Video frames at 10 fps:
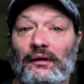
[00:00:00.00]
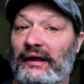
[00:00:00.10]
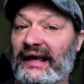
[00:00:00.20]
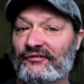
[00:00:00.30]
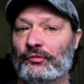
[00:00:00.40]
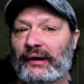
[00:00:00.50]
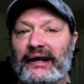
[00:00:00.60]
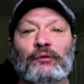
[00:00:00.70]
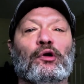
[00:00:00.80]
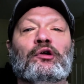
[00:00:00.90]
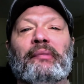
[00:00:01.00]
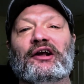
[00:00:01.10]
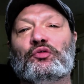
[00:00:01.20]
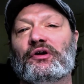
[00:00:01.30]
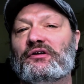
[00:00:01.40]
Hey everybody, and welcome
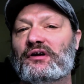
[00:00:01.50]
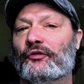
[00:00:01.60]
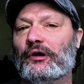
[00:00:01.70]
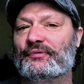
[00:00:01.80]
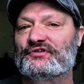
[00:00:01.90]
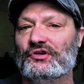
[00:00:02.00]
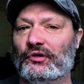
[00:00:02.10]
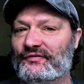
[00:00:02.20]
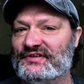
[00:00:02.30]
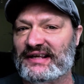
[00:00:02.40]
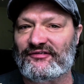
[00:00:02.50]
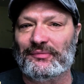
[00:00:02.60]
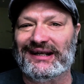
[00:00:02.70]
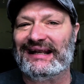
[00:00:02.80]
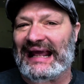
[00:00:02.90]
back to another episode of seven
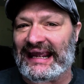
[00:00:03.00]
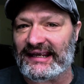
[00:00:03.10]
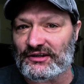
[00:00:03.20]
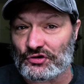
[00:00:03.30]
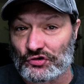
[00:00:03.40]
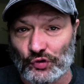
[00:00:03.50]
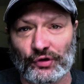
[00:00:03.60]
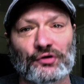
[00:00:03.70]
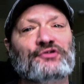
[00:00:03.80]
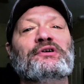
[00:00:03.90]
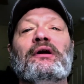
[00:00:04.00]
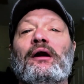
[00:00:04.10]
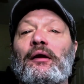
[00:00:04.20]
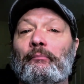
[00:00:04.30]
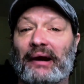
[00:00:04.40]
minute A E Tutorials.
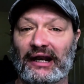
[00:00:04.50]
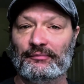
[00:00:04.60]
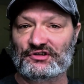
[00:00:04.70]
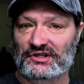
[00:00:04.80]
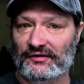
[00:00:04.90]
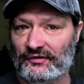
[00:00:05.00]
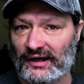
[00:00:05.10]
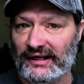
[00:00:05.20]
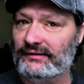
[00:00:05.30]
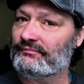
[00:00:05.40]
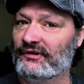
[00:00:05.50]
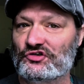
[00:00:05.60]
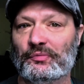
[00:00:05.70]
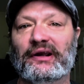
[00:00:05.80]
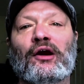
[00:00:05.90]
My name is Jeff Knight.
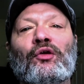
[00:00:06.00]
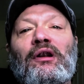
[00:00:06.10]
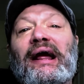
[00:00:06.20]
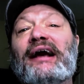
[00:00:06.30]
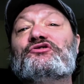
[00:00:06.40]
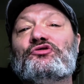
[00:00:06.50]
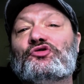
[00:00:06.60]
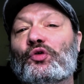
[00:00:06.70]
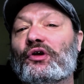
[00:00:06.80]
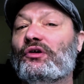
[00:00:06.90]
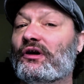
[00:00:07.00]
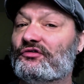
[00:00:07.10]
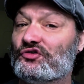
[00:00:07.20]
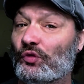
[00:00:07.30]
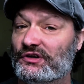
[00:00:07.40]
This will be our last tutorial
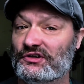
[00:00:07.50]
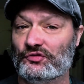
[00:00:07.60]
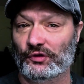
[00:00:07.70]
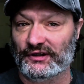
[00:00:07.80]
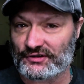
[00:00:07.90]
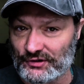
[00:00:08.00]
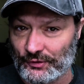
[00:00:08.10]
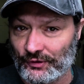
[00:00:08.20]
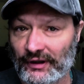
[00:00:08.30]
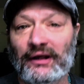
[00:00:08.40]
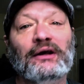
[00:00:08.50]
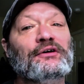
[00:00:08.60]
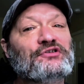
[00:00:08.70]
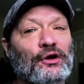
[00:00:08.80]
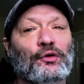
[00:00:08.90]
of twenty twenty-two.
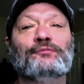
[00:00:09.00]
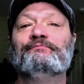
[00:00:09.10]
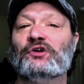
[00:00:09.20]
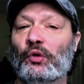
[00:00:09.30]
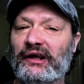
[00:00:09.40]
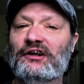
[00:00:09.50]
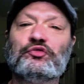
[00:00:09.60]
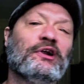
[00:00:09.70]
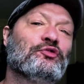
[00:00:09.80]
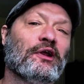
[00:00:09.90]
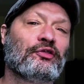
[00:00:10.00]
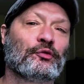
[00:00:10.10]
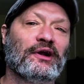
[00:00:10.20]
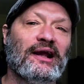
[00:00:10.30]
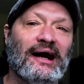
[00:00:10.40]
So, going into twenty
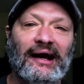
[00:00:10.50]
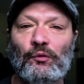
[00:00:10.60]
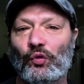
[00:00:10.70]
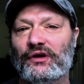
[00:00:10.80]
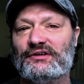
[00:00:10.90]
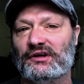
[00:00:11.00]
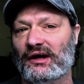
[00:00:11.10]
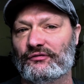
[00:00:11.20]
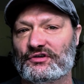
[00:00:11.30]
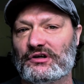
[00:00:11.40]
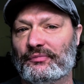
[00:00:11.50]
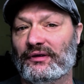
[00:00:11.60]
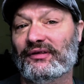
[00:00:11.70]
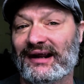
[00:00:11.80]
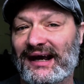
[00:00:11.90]
twenty-three, I wanted to cover
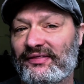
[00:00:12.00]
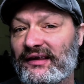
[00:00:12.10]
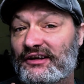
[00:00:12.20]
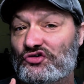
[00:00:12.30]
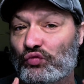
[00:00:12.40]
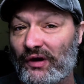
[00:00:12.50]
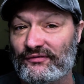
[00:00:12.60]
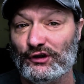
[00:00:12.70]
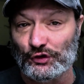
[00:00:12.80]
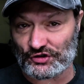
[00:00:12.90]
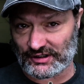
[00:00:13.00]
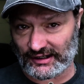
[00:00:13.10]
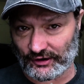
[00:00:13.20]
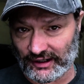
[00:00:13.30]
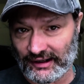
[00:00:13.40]
something that I think is revolutionary.